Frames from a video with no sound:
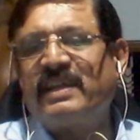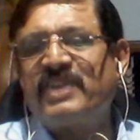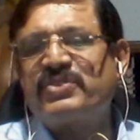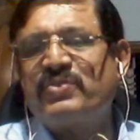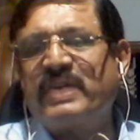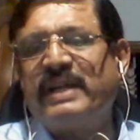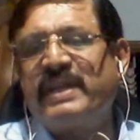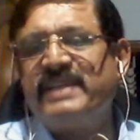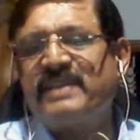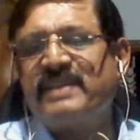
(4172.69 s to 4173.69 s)
plus 2
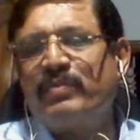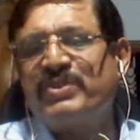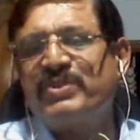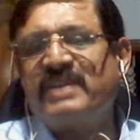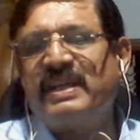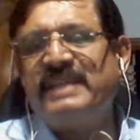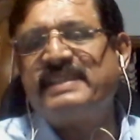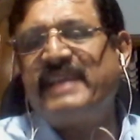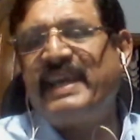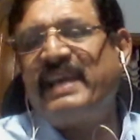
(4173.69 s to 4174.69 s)
contains almost all
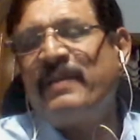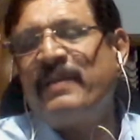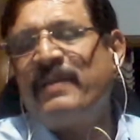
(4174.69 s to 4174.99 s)
is there